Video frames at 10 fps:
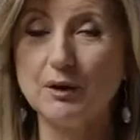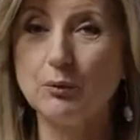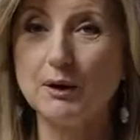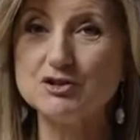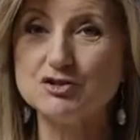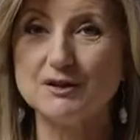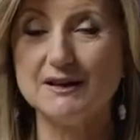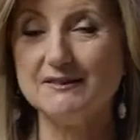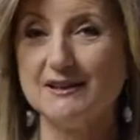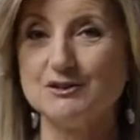the
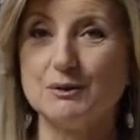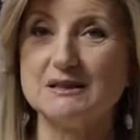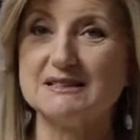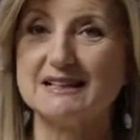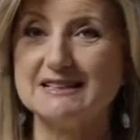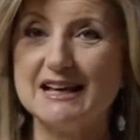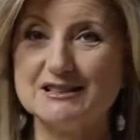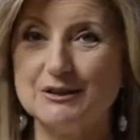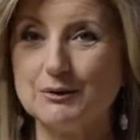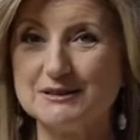question is this what
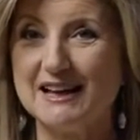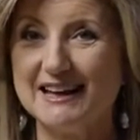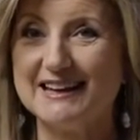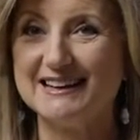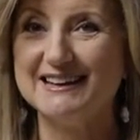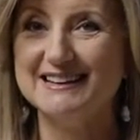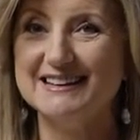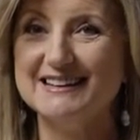success looks like? This is